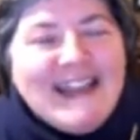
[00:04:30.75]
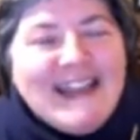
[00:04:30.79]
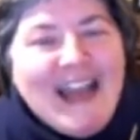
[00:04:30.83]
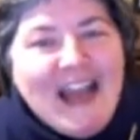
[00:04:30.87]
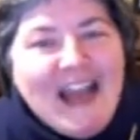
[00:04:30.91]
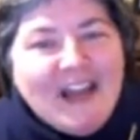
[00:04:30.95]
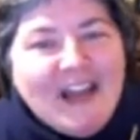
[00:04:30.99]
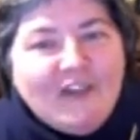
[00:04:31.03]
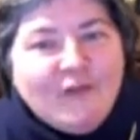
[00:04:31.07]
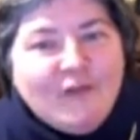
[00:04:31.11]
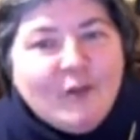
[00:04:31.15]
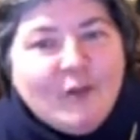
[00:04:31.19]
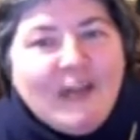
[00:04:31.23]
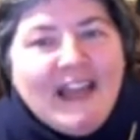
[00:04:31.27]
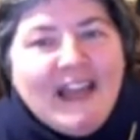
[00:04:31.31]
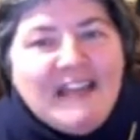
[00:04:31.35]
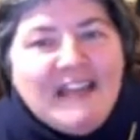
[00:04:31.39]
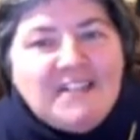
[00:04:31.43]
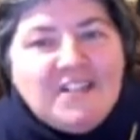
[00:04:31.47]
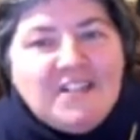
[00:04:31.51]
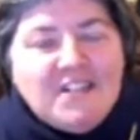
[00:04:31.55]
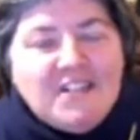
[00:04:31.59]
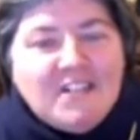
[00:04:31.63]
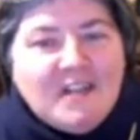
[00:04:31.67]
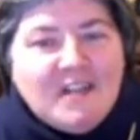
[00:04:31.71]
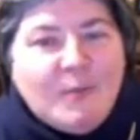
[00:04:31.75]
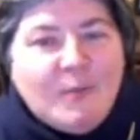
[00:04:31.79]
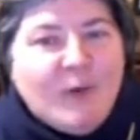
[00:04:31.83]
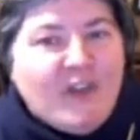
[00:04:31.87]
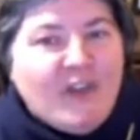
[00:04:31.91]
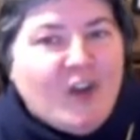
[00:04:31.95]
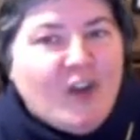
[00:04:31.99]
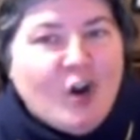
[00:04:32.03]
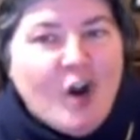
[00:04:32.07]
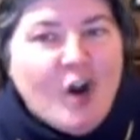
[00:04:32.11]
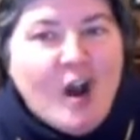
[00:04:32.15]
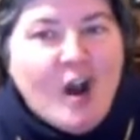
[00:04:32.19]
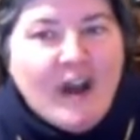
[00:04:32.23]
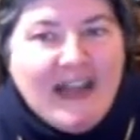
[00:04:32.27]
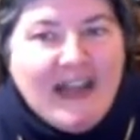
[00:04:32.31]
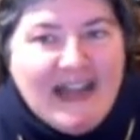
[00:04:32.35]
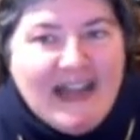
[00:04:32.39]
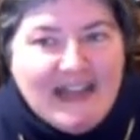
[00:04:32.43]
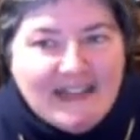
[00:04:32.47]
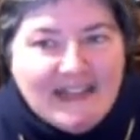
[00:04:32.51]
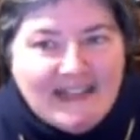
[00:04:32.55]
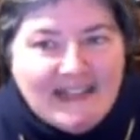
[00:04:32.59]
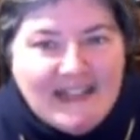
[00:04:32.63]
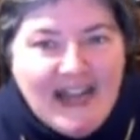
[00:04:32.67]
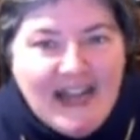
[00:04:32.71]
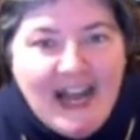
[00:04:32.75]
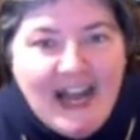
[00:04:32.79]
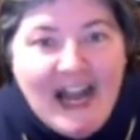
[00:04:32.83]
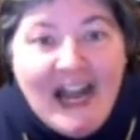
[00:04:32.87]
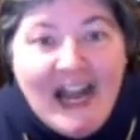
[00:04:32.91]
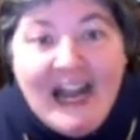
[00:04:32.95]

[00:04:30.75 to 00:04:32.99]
kind of relationship with our audience